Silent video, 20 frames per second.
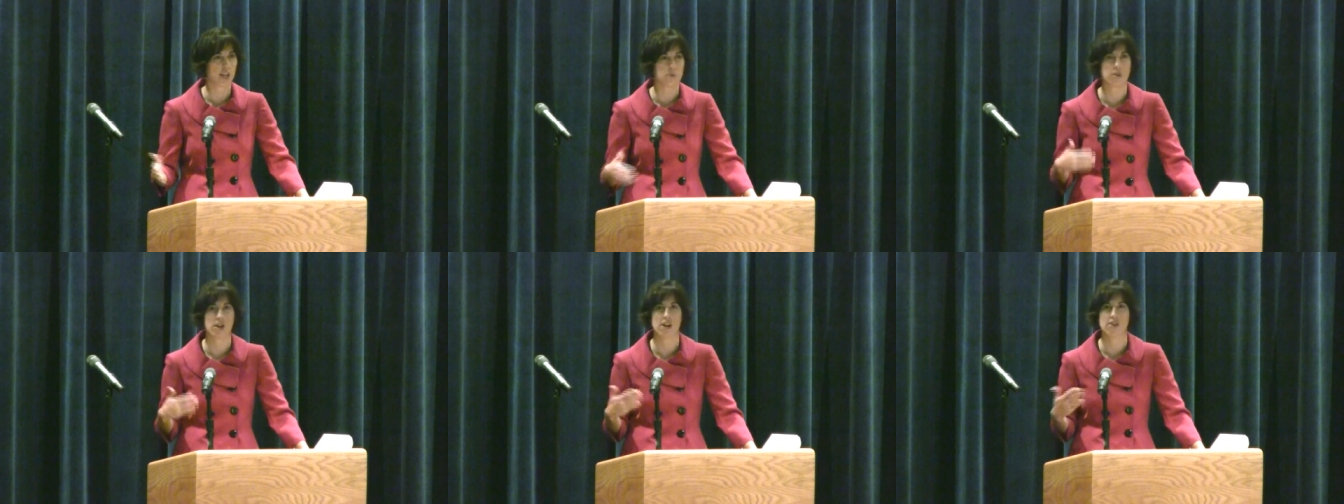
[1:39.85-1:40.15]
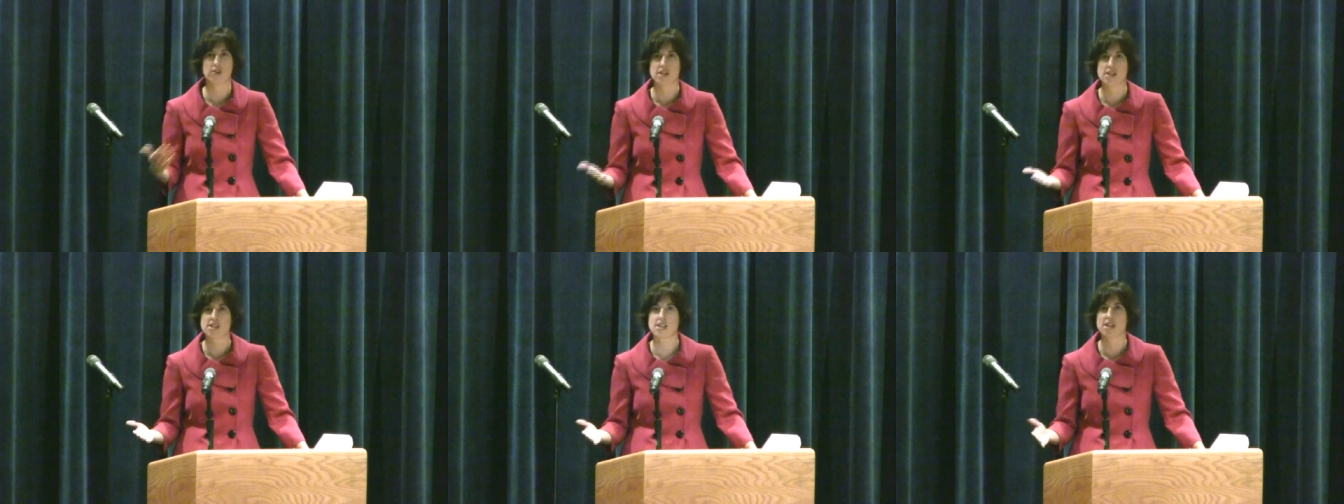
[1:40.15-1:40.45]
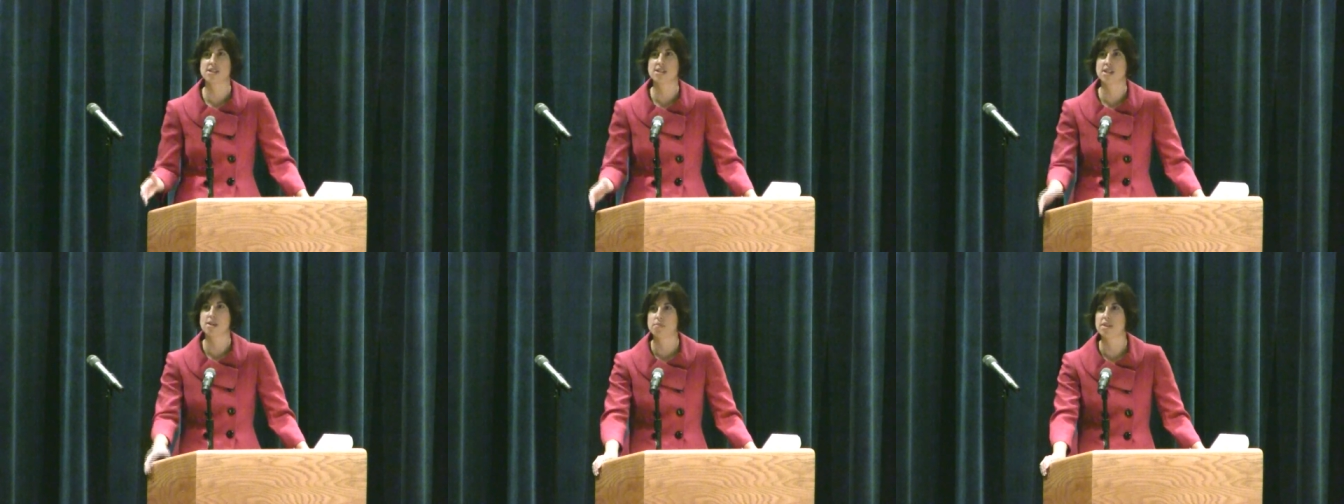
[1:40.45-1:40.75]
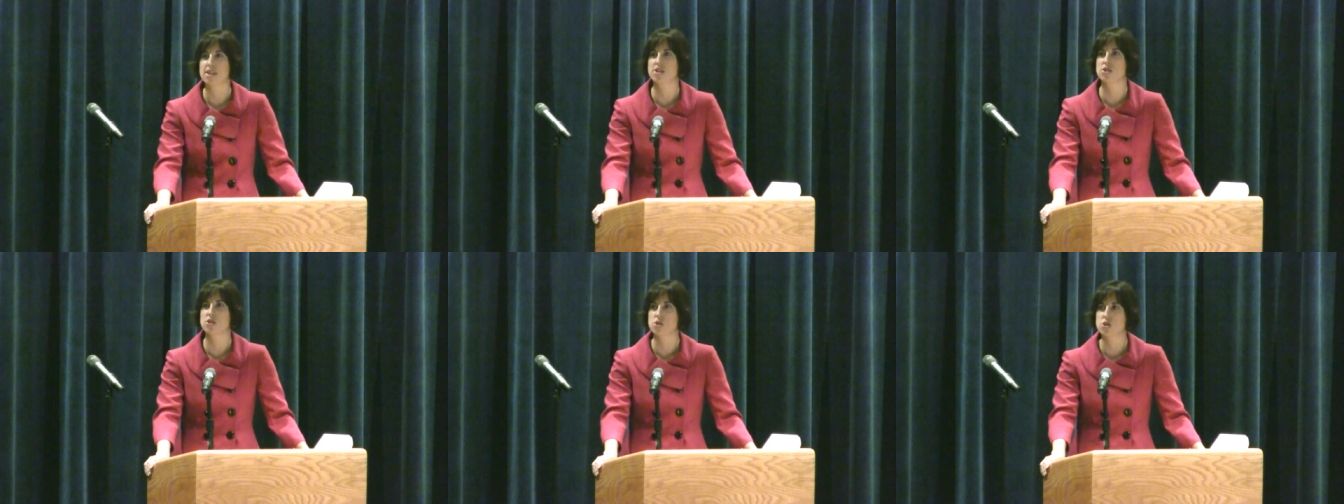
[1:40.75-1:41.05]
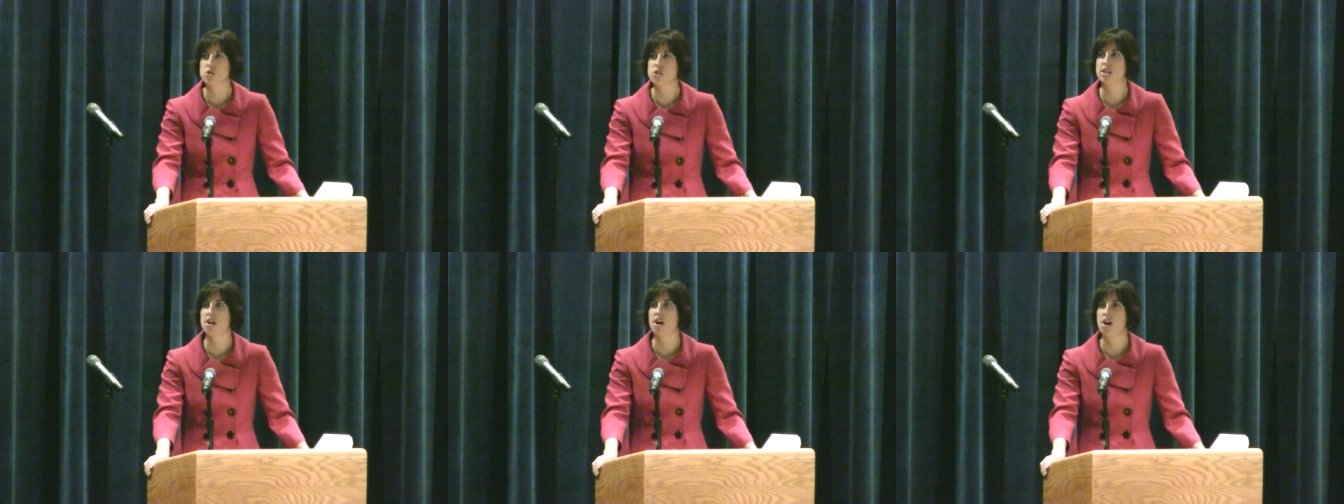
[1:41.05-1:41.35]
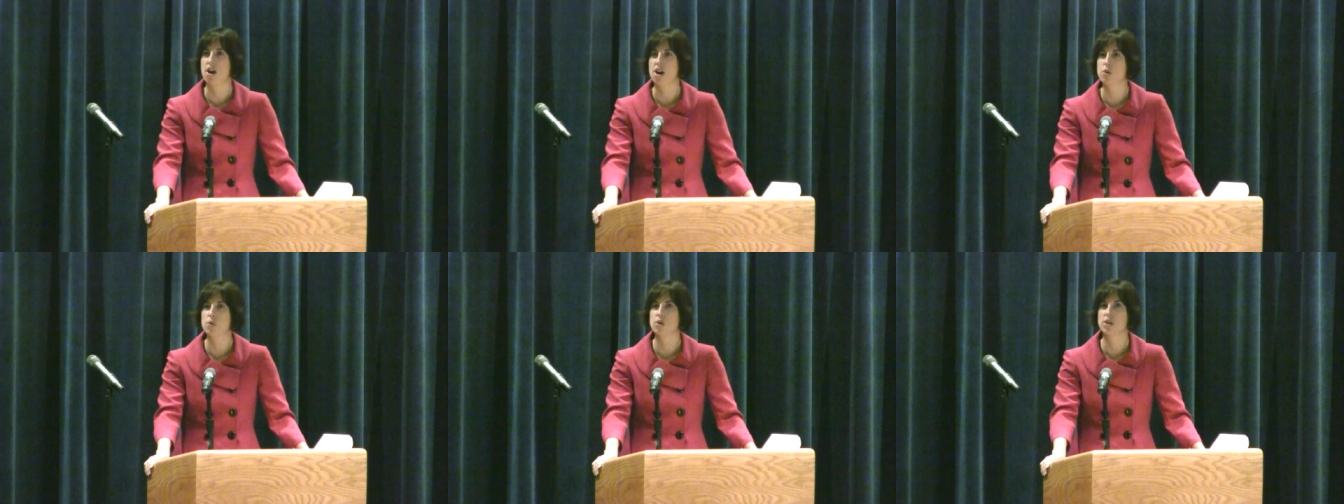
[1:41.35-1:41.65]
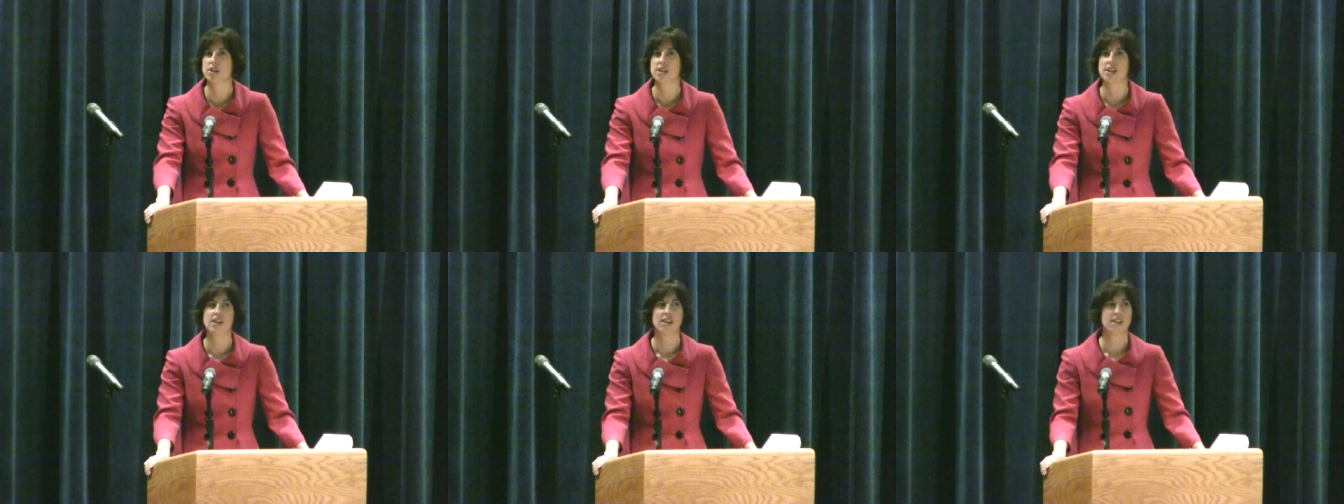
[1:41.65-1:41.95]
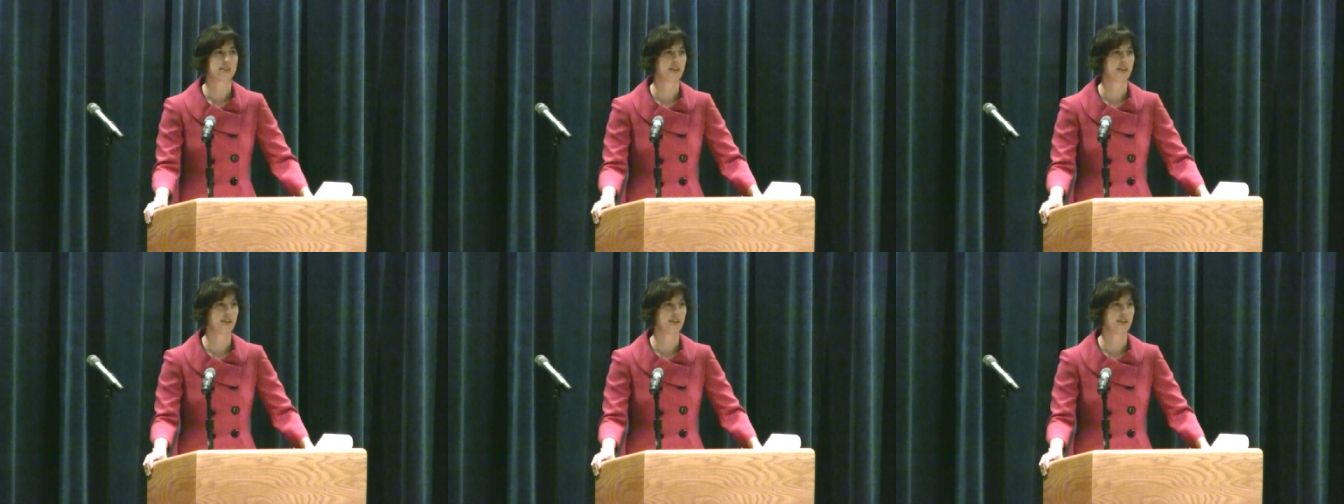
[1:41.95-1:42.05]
him whenever he says something socially awkward?